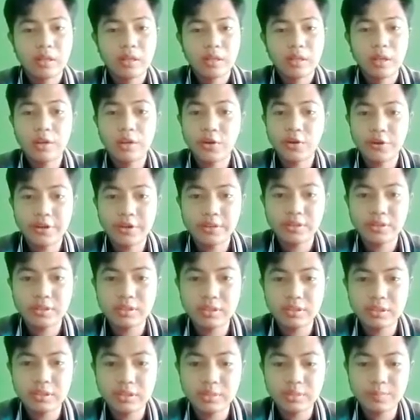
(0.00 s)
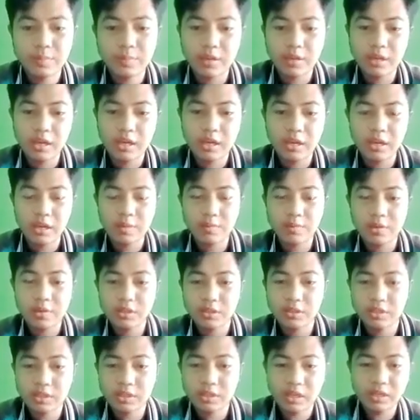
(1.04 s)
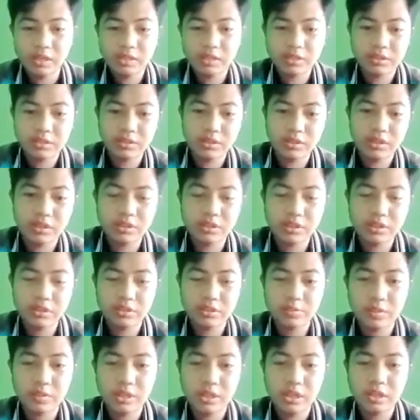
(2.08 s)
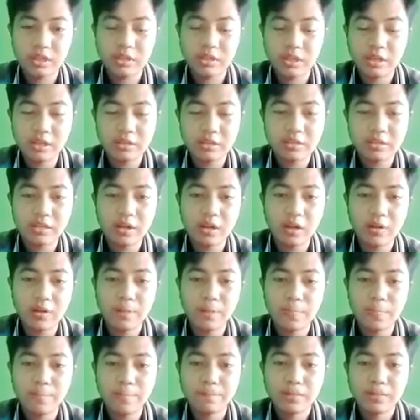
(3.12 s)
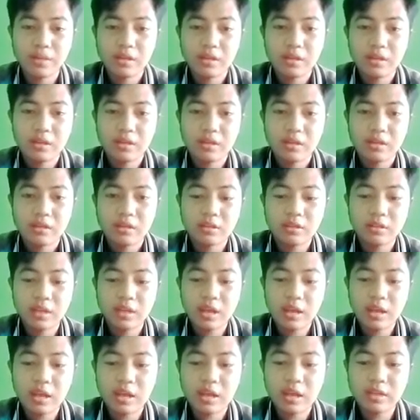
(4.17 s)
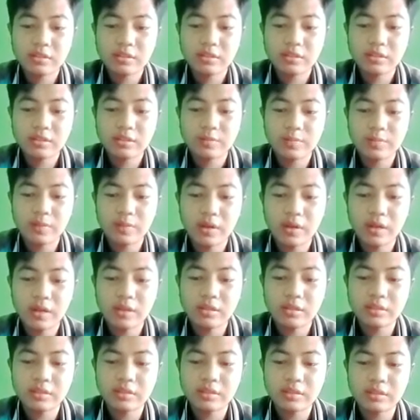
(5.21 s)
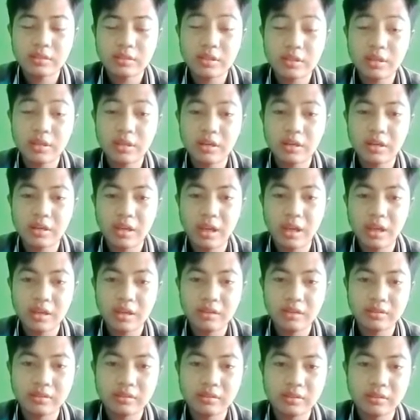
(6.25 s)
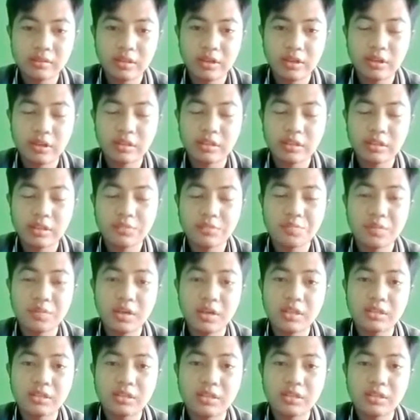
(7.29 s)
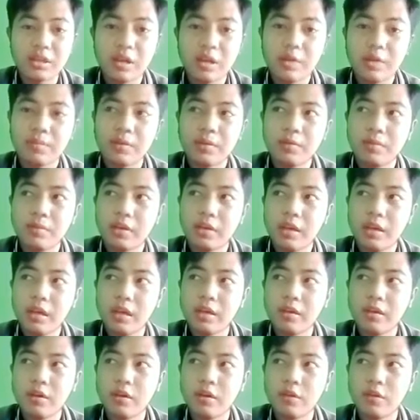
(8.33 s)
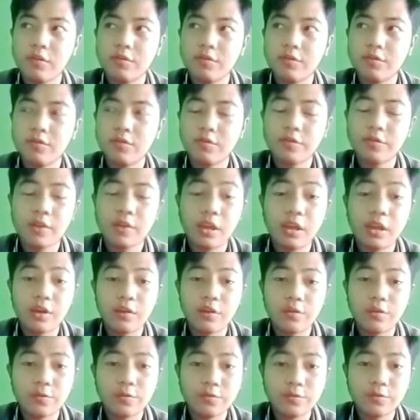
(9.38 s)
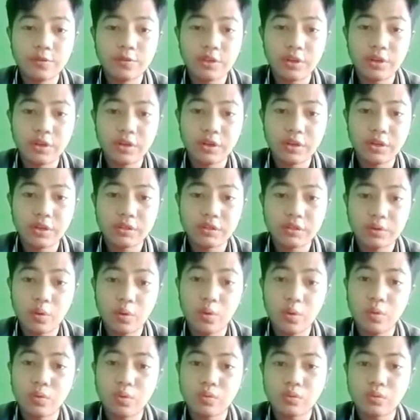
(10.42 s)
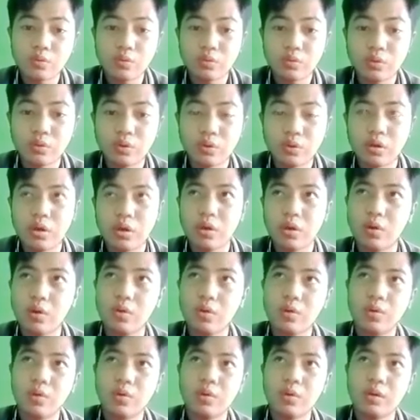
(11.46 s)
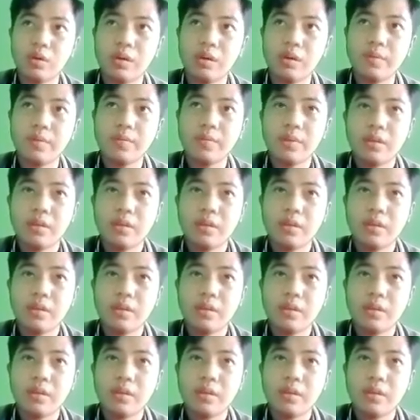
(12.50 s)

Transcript: learn the speaking abilities, teaching speaking this that's must early age. That means maybe like 5 years old, or